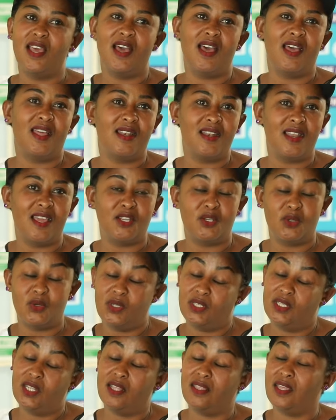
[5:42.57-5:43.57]
And I
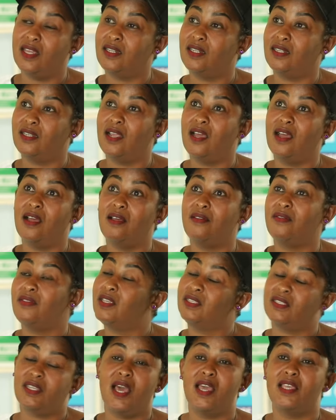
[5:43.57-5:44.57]
should say that
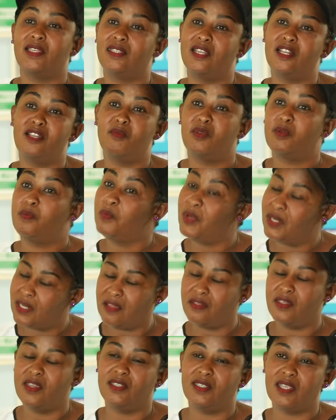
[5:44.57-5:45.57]
the sky is the limit.
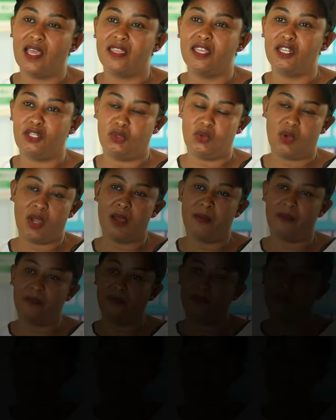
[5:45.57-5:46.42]
Better things are yet to come.